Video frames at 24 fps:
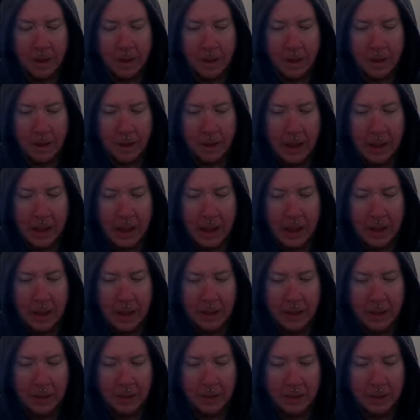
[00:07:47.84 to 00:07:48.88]

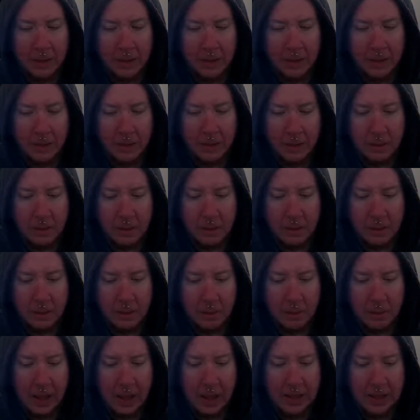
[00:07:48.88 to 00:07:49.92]
and my
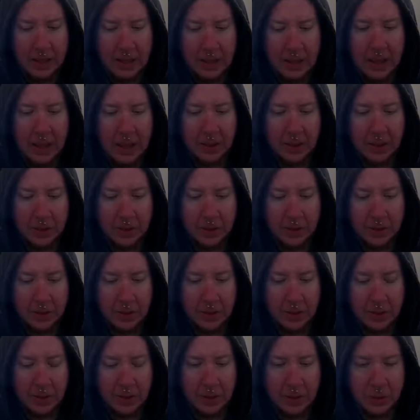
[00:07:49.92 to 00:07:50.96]
nails started to
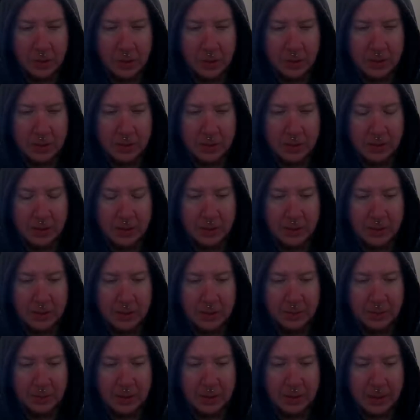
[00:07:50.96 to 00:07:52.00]
look disgusting because I
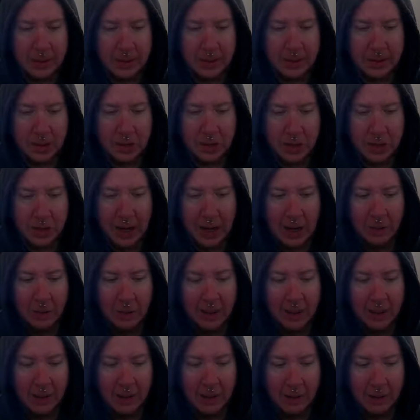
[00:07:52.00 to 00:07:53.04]
didn't shower at her
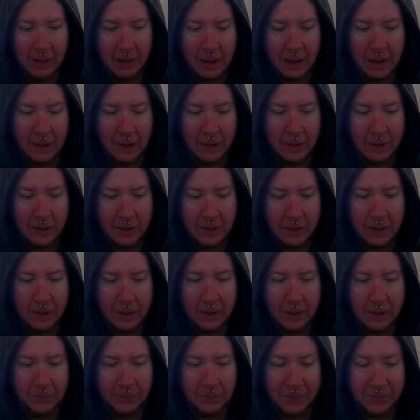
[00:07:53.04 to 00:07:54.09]
house
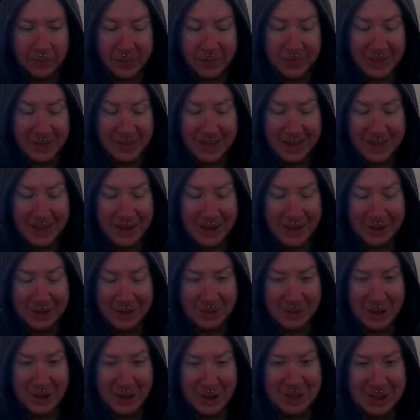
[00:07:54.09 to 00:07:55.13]
and I wasn't washing
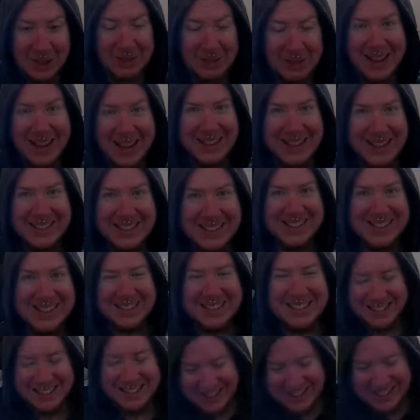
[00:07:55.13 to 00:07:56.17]
my hands.
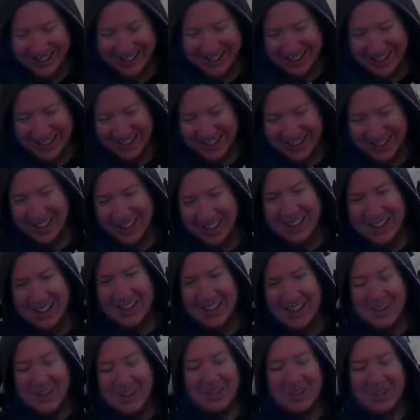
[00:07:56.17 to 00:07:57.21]
So
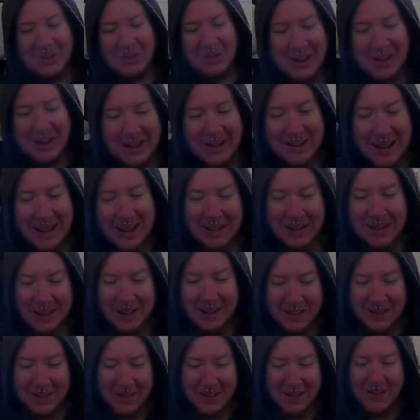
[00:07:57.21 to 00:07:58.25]
my nails looked
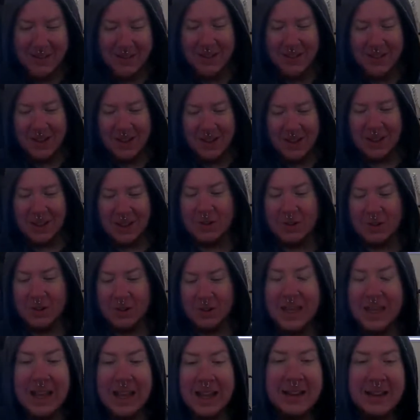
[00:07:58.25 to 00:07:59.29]
fucking gross, and I didn't
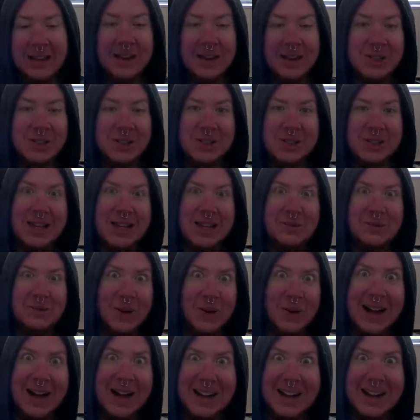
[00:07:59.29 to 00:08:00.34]
understand
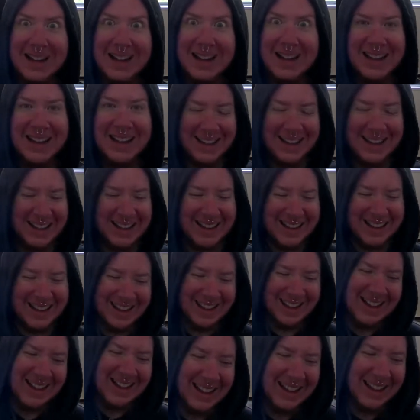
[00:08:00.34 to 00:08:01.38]
why.
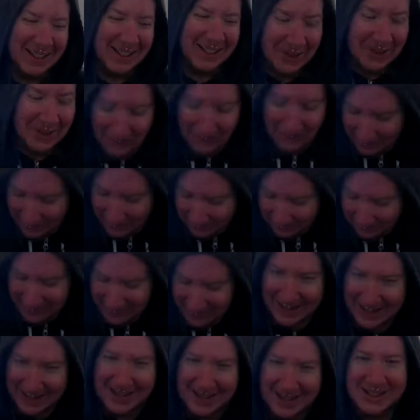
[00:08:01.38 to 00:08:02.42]
Like, why are my hands
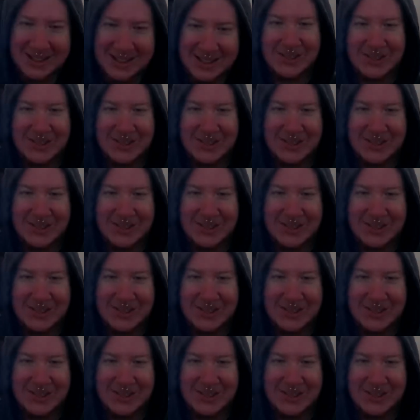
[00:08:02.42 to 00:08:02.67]
so dirty?